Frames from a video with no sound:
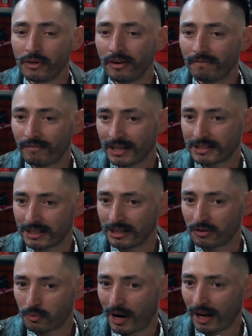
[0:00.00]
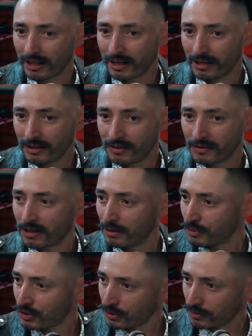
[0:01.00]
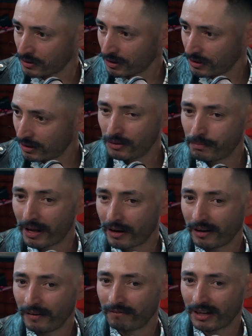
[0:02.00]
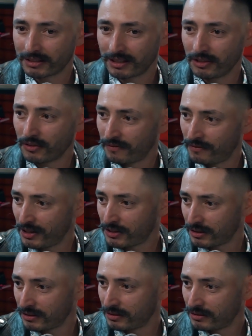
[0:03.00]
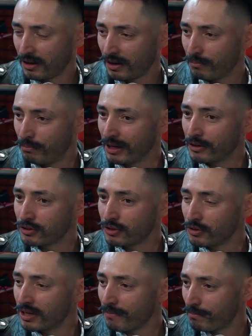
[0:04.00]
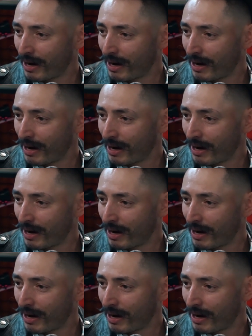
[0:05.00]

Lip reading: you invest in quality, you come short. You better invest in your vision, because you can